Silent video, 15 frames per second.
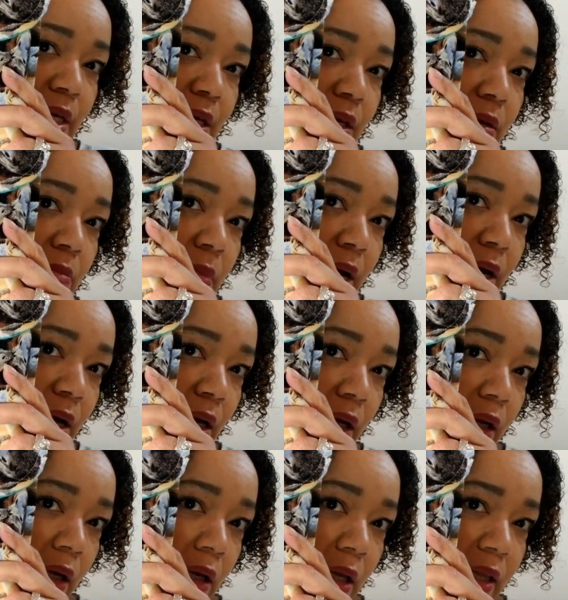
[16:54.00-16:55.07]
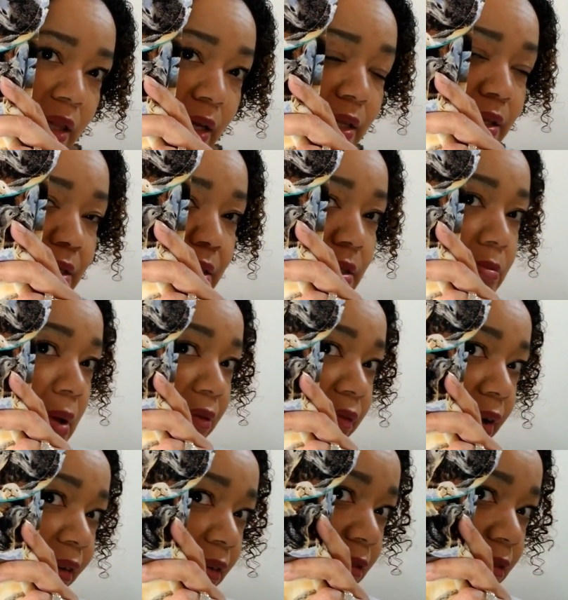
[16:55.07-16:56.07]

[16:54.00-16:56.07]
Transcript: in my, I think this is my very